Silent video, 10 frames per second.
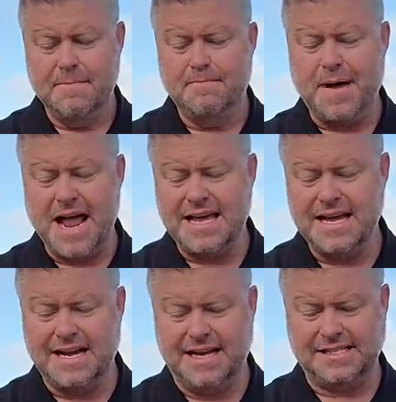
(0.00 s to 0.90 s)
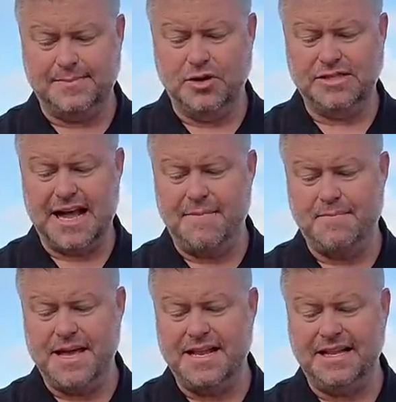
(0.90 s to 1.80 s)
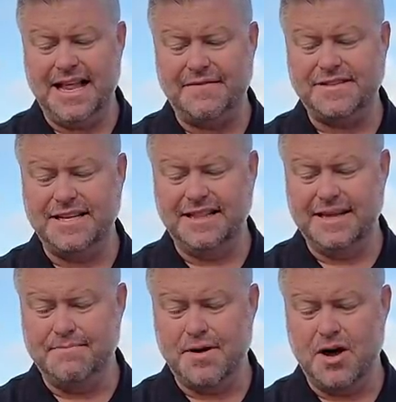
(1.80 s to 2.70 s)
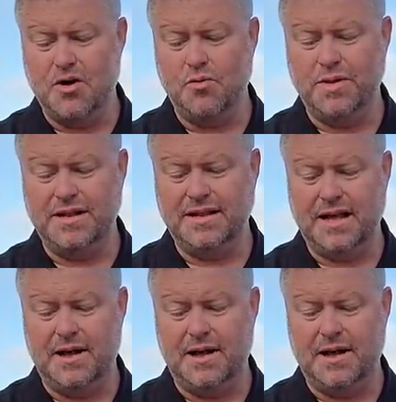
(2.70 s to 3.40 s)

Banking customers have been left in limbo when